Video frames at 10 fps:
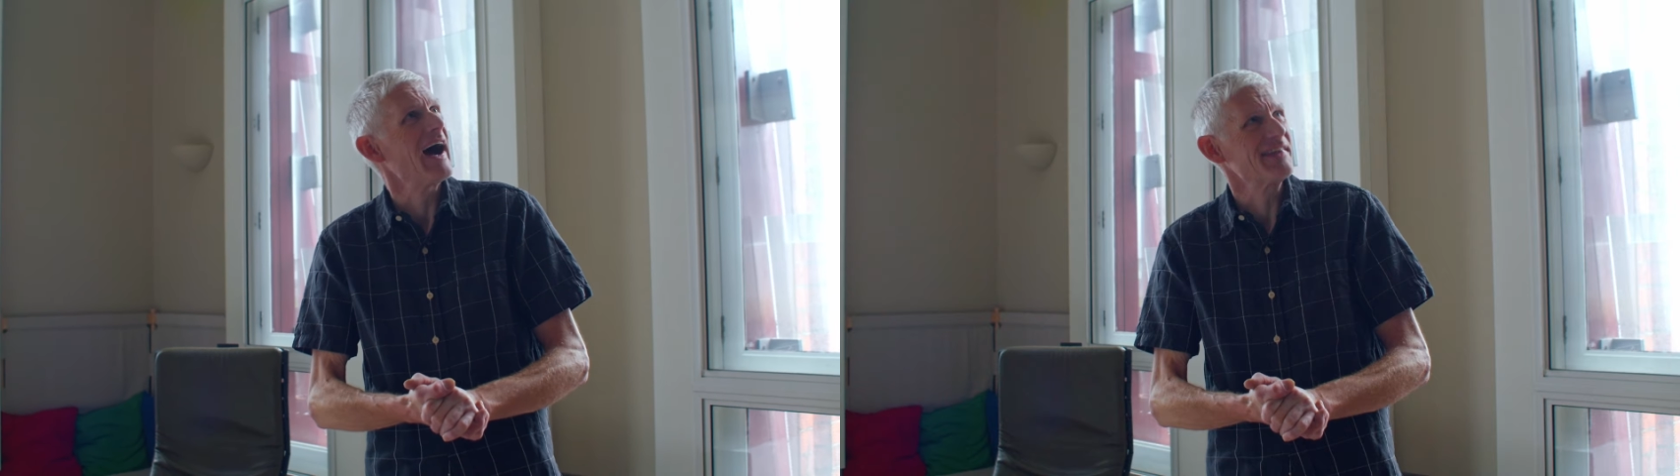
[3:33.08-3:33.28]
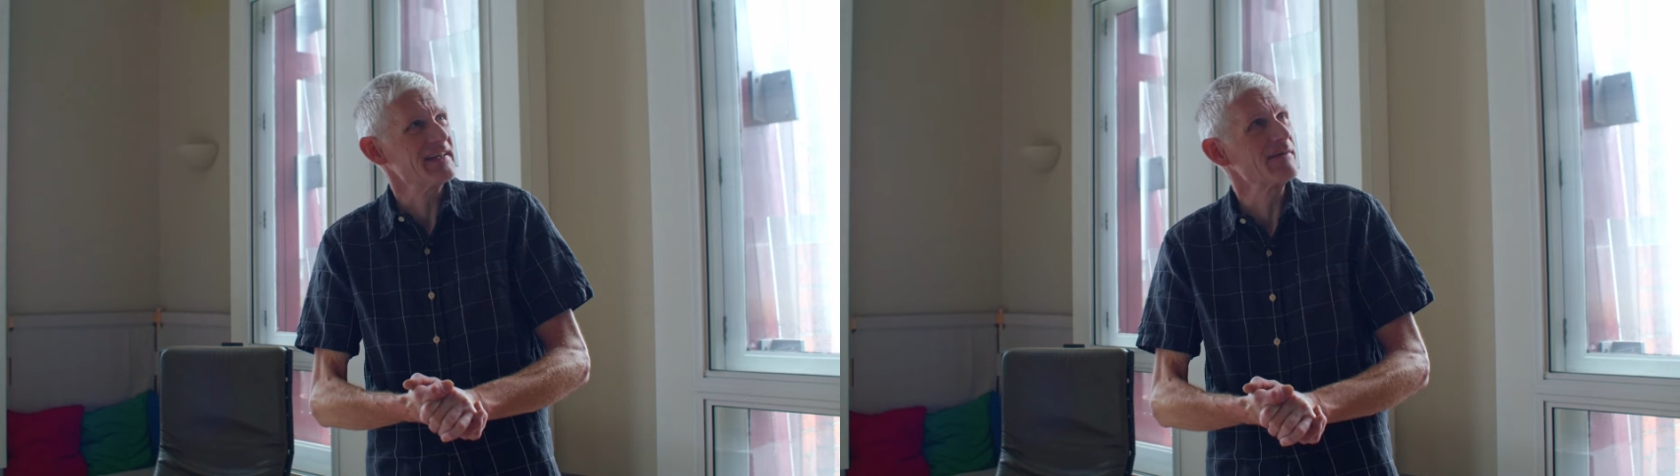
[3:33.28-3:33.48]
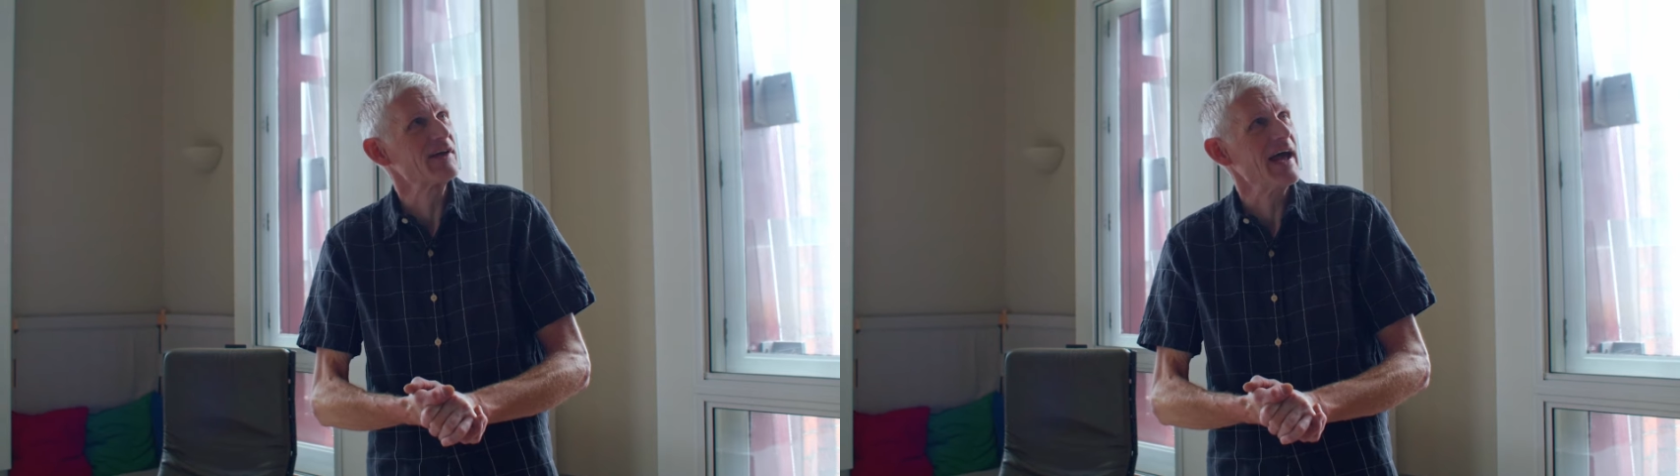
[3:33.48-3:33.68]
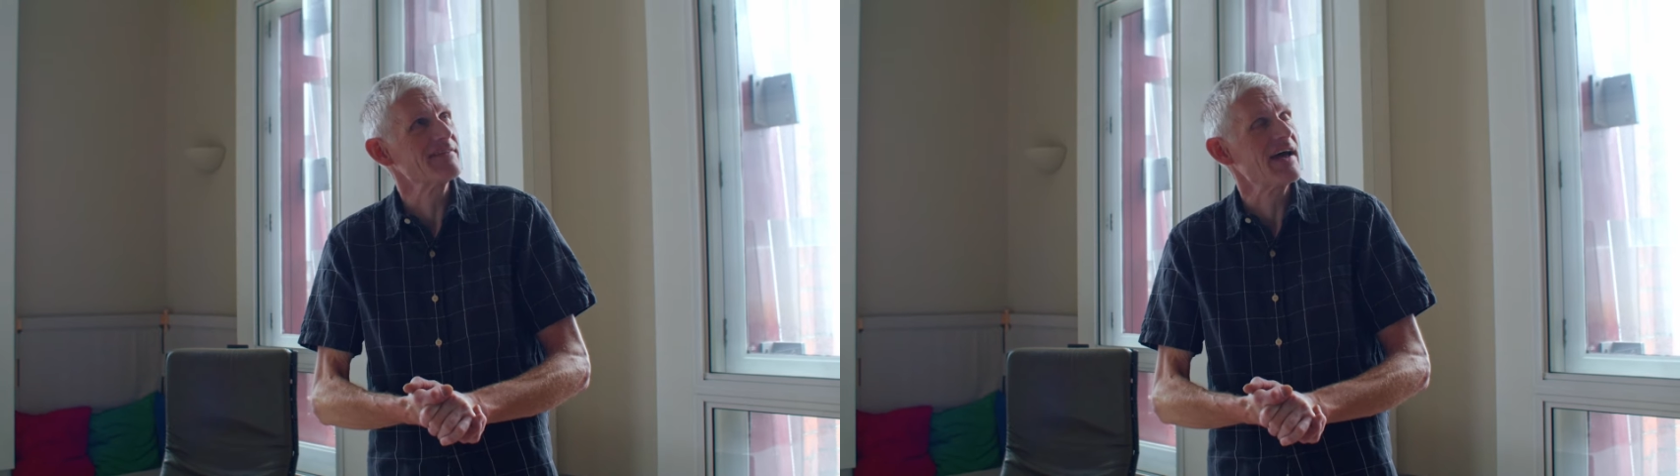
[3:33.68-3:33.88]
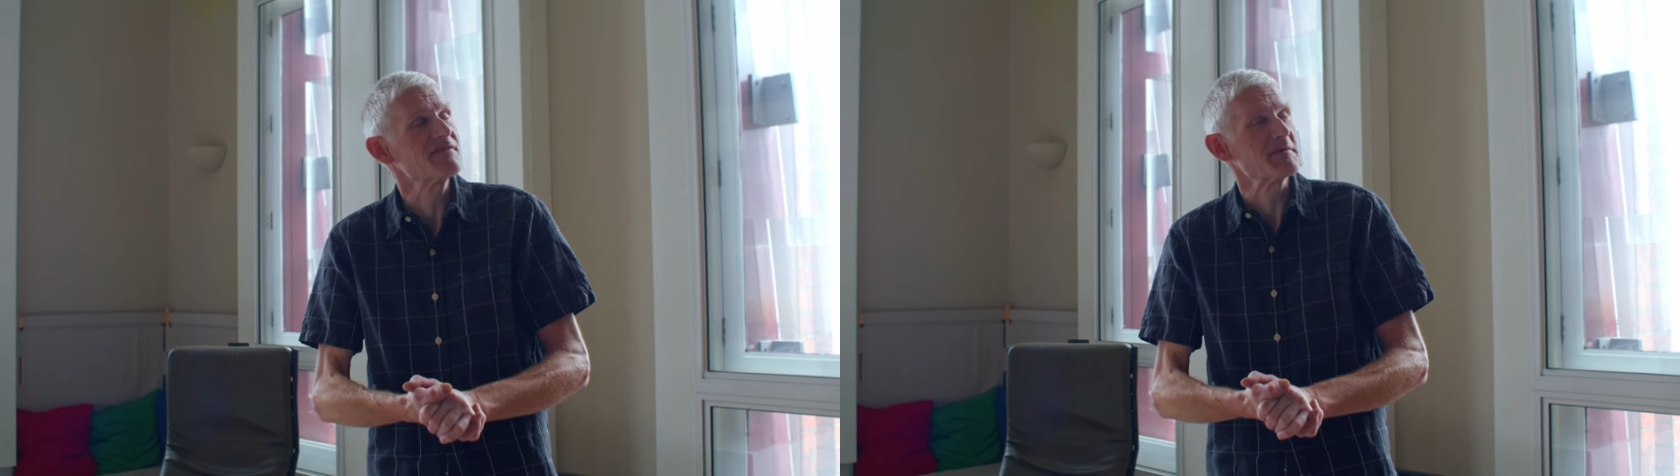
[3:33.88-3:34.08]
I think I'm gonna to have
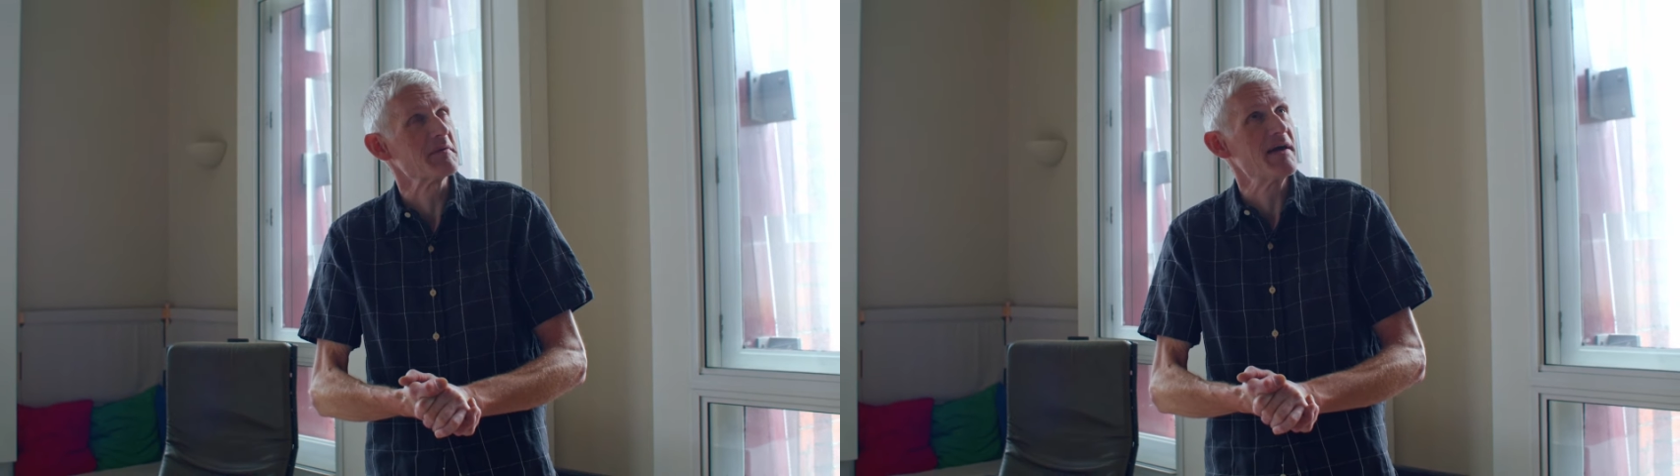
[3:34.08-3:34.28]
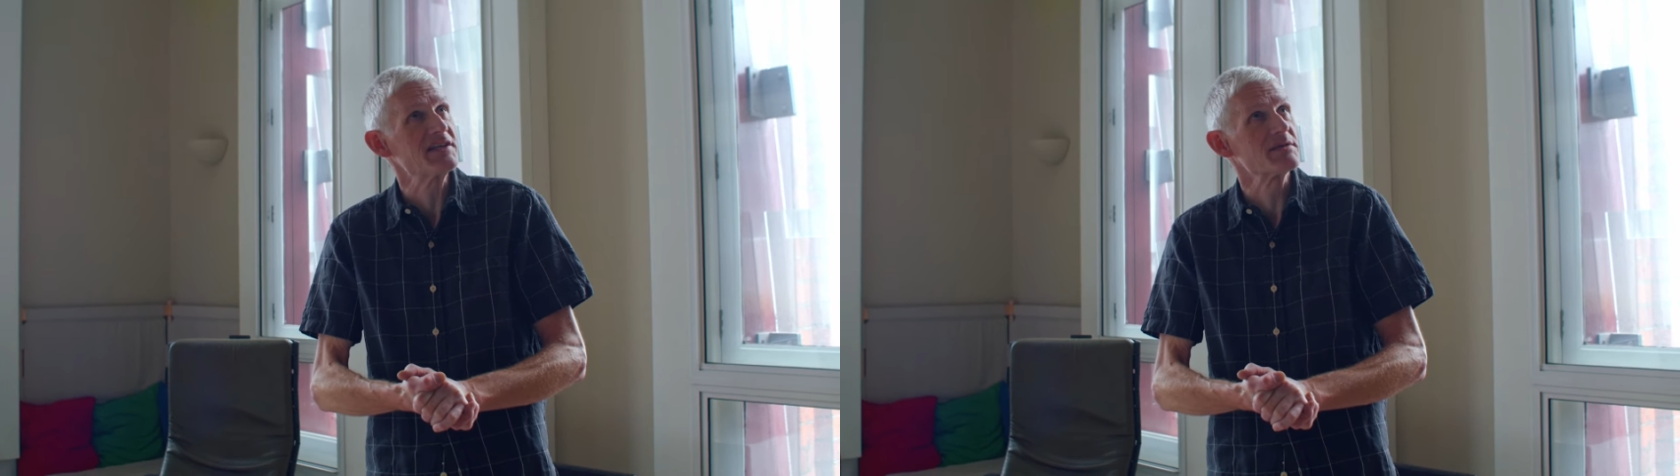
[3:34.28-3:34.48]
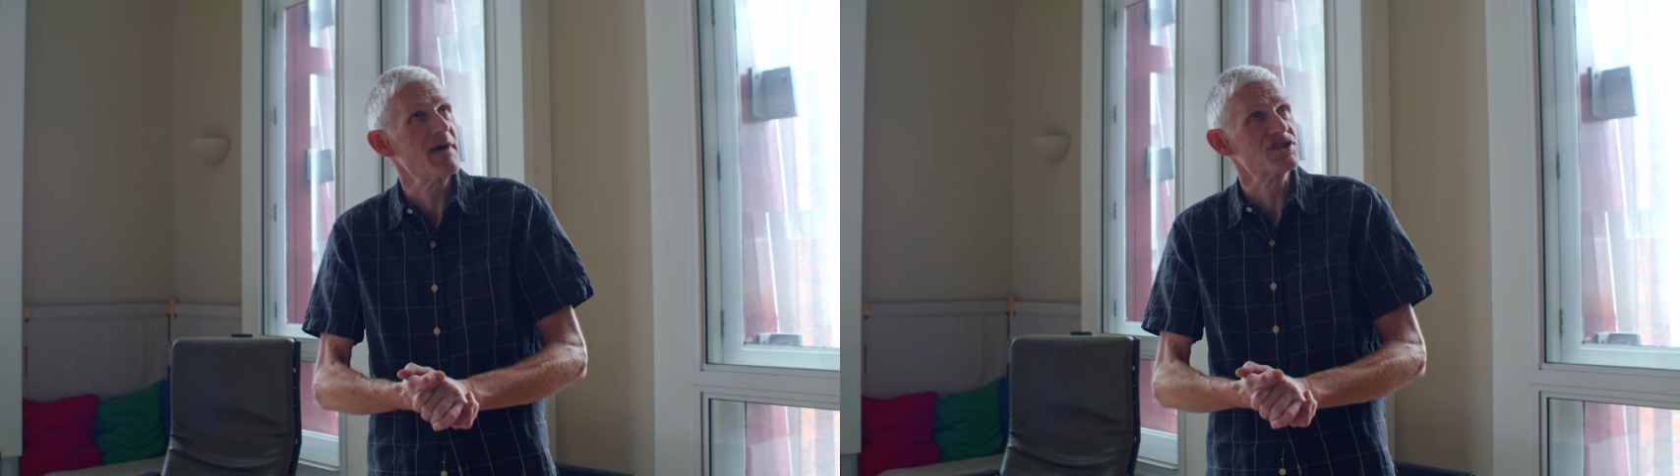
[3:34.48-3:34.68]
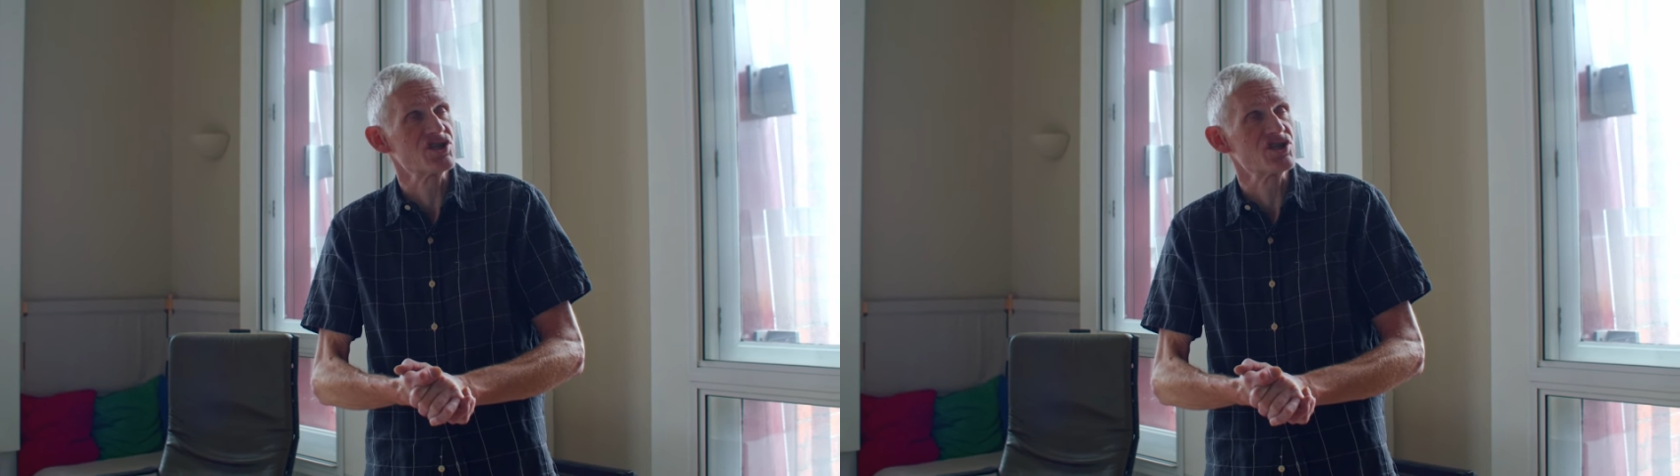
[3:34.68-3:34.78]
to have something made to measure.